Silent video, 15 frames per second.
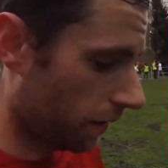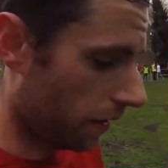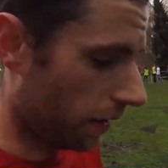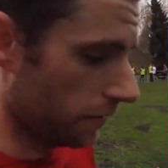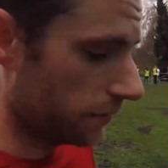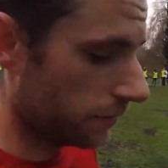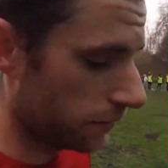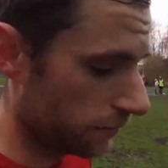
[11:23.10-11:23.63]

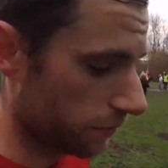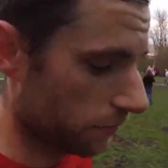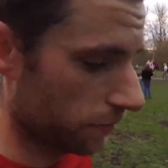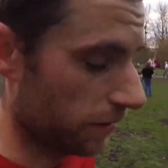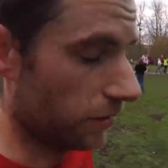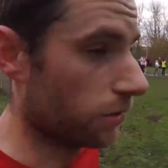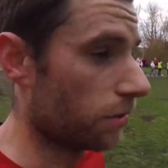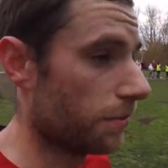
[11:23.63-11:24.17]
I
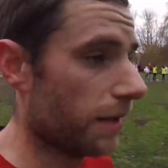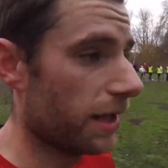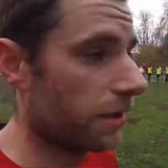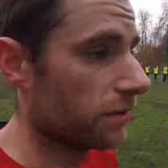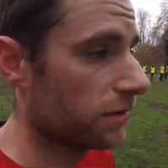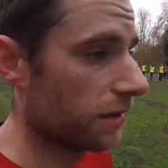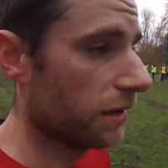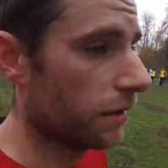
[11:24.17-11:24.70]
did all the
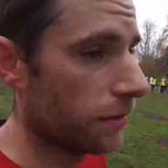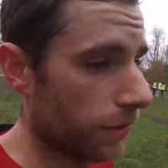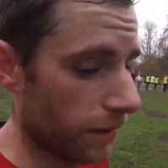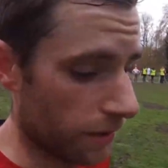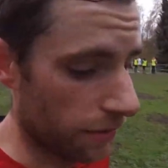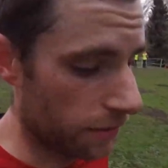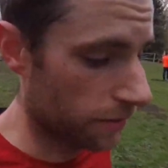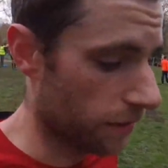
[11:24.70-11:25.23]
miles, the
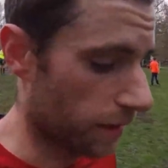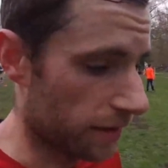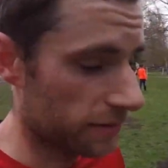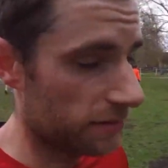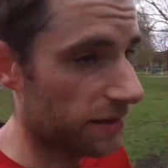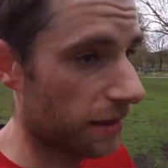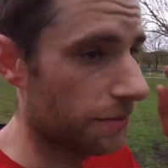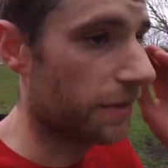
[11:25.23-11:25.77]

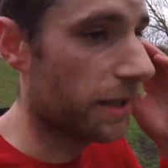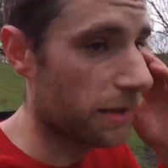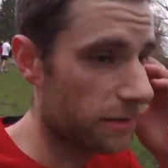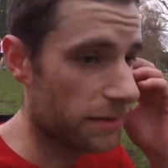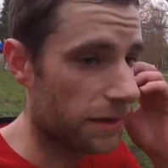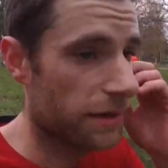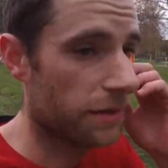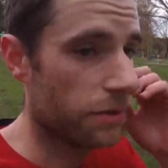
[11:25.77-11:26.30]
last 10
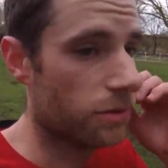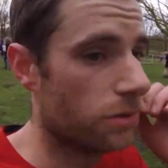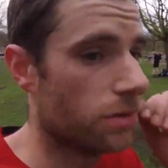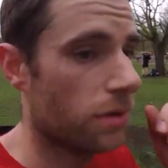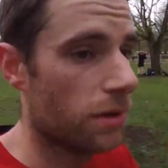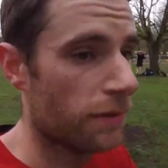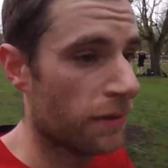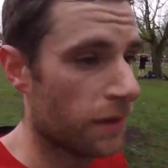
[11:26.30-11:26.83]
miles I did in all
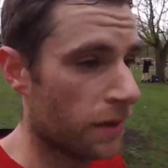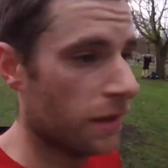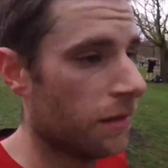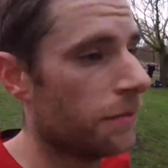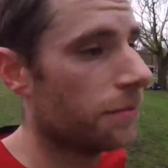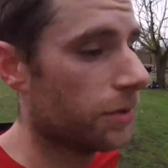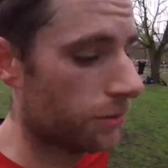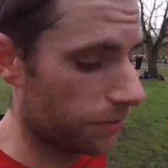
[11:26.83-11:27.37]

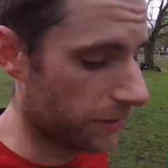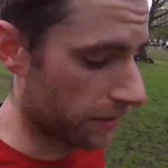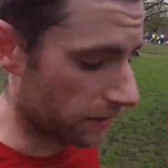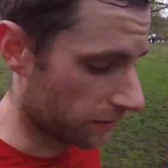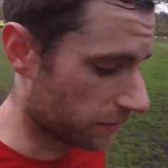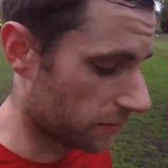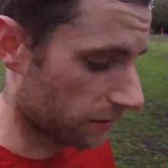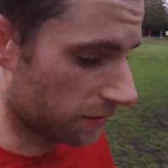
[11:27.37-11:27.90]

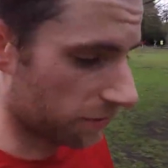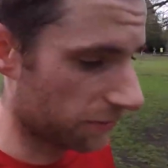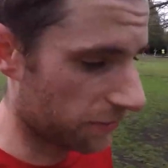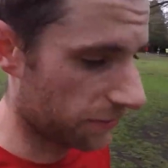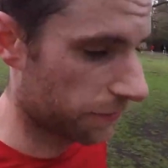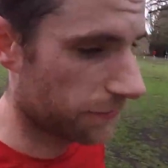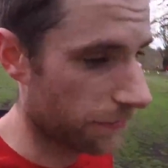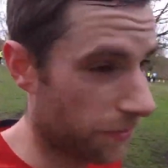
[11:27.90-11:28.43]
between
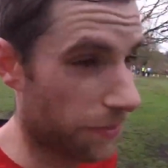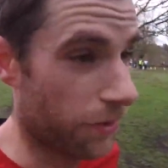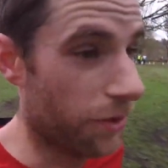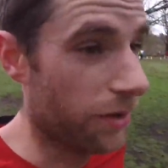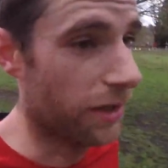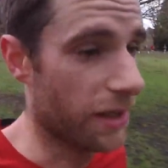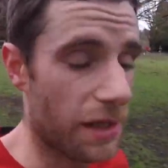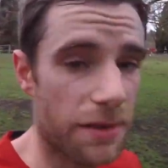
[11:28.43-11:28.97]

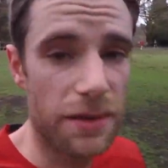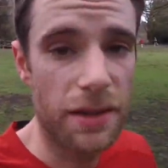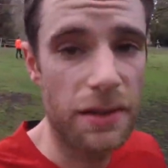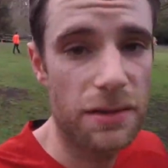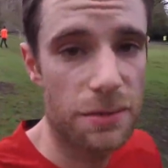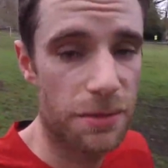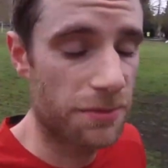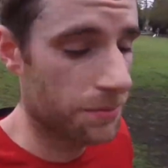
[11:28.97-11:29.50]
6:30 I
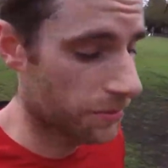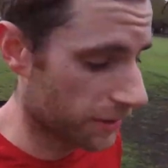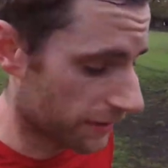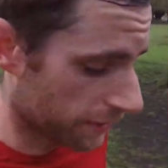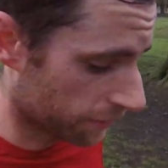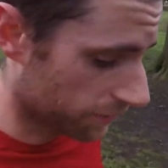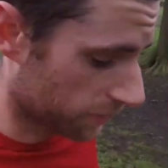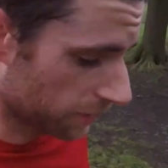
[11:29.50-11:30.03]
think, some of them went
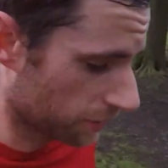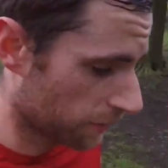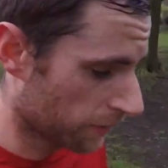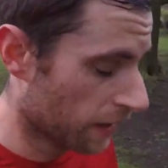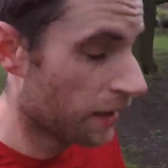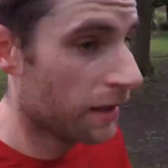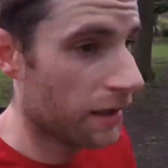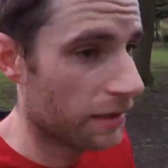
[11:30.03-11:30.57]
down to,
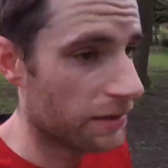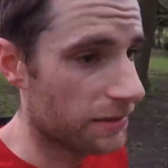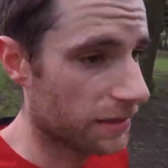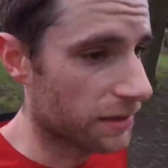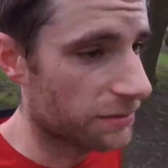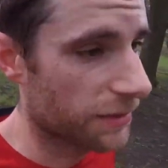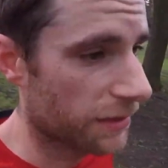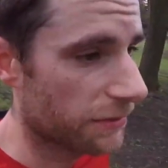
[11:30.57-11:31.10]
and
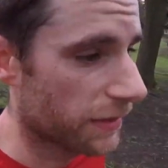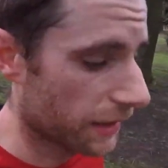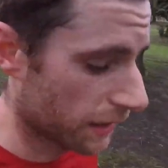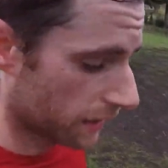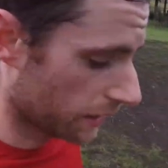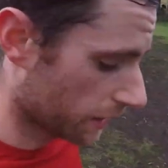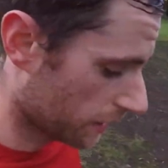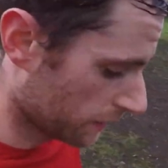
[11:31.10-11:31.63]
6:50.
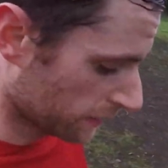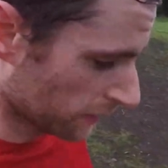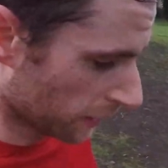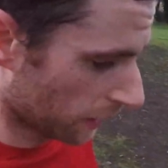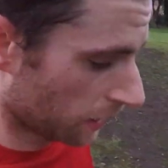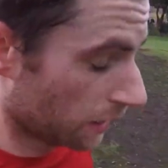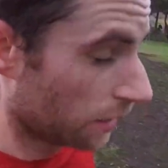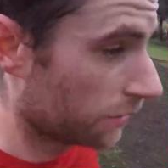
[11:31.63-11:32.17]

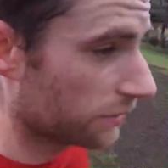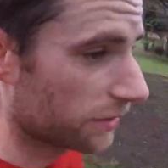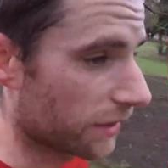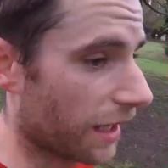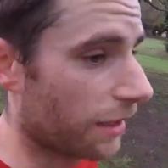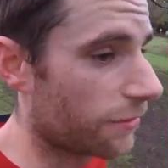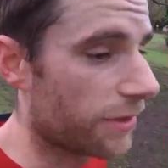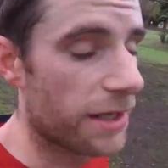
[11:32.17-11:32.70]
So
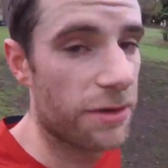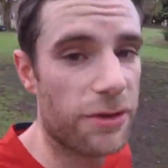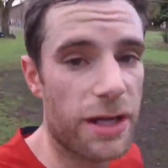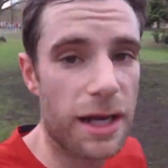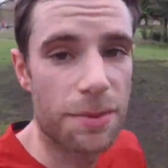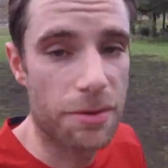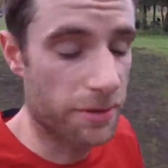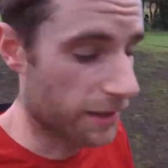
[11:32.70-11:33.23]
yeah, really
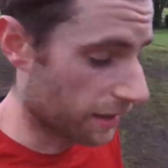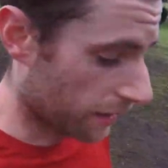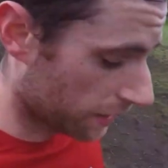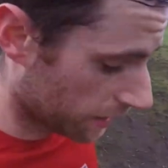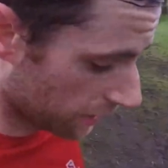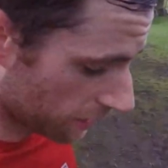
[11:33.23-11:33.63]
happy with that.